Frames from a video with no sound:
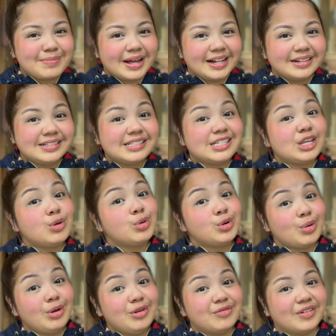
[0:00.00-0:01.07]
bell so you are
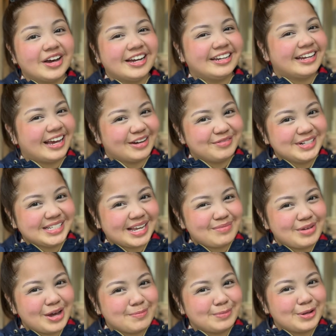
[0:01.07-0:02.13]
notified every time
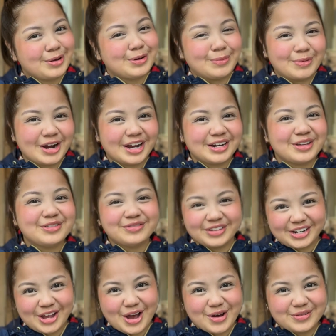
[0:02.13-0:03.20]
we upload a brand new
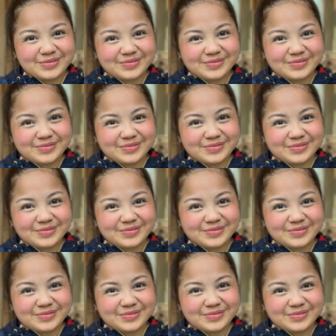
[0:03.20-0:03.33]
video.